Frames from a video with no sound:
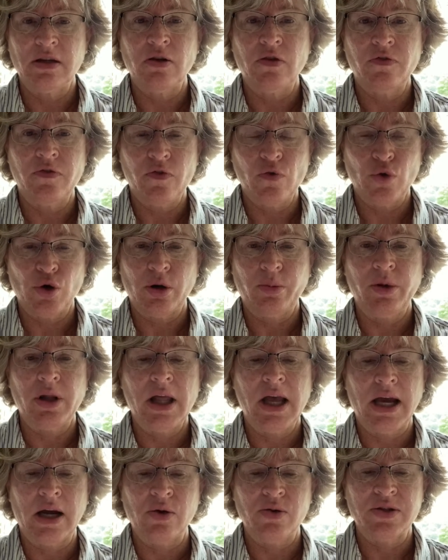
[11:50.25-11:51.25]
affordable
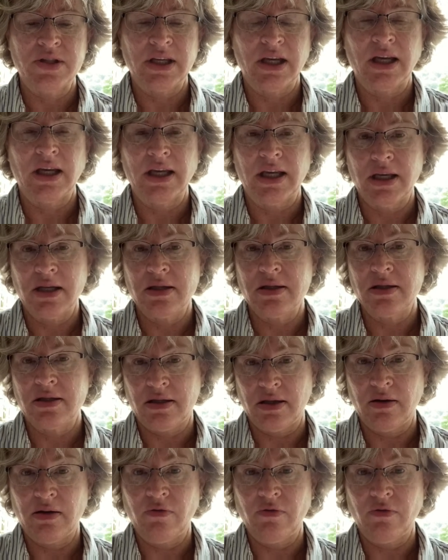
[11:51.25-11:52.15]
housing is